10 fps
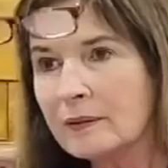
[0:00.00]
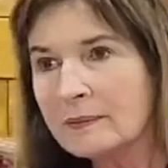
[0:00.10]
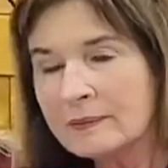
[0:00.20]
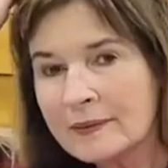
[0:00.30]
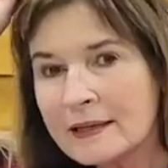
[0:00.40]

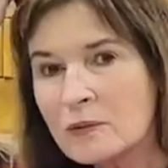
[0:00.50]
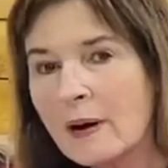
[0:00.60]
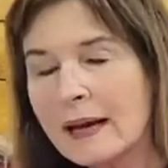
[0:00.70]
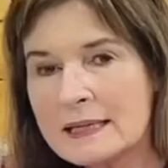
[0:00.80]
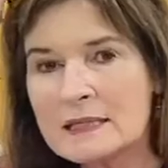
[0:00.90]
that's why
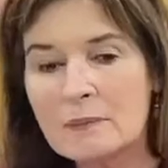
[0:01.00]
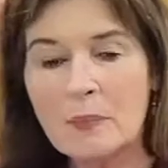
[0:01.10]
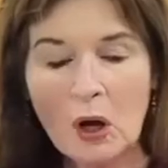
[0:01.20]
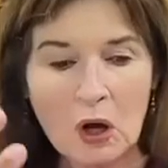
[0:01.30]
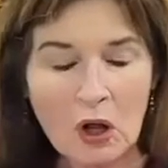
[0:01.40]
I said
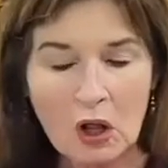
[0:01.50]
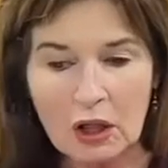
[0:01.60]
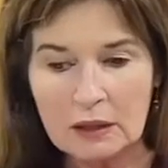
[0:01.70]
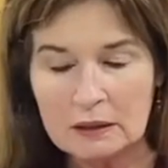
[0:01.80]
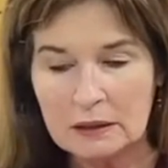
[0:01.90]

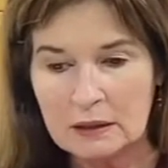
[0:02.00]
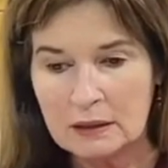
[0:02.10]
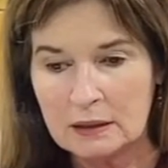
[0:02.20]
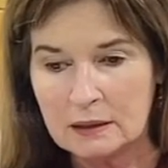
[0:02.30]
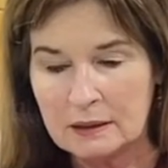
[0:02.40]
Paul
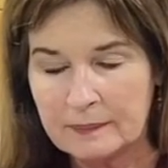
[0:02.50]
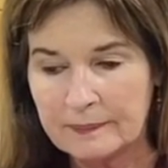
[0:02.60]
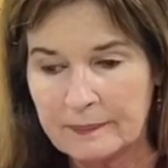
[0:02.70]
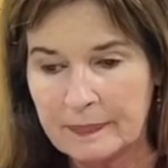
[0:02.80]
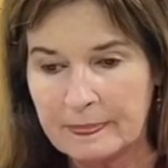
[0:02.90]

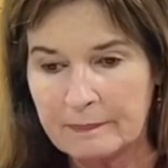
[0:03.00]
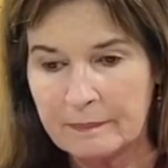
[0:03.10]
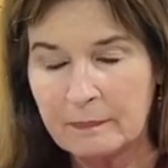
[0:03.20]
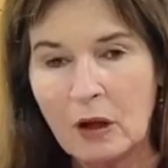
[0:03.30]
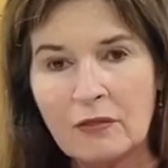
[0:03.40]

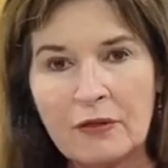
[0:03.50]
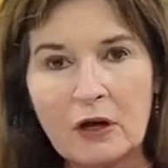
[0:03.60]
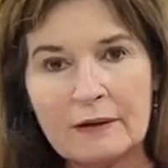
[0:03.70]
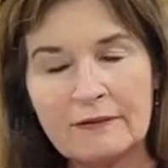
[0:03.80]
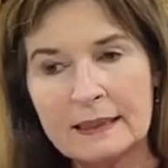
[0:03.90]

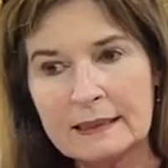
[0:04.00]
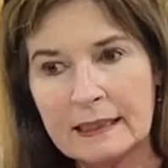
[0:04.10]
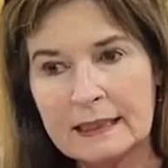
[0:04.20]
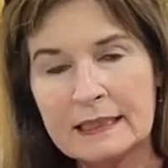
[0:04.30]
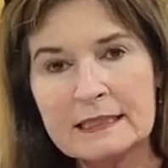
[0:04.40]
thought of it
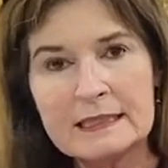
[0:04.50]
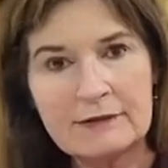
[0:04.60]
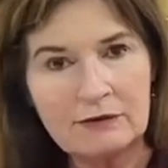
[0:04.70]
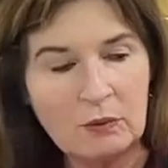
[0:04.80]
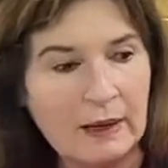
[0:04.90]
in a
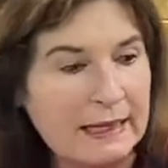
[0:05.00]
different way.